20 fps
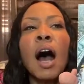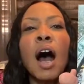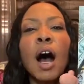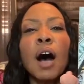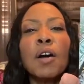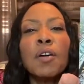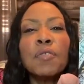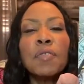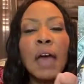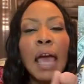
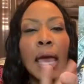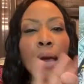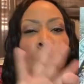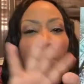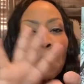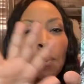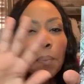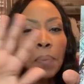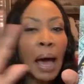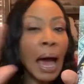of a
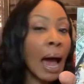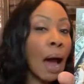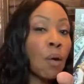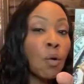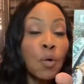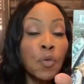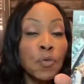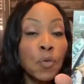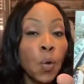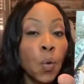
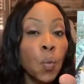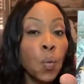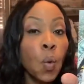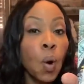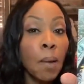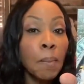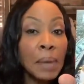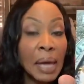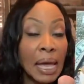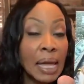powerful
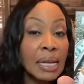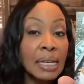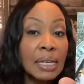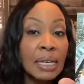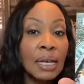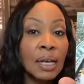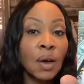woman.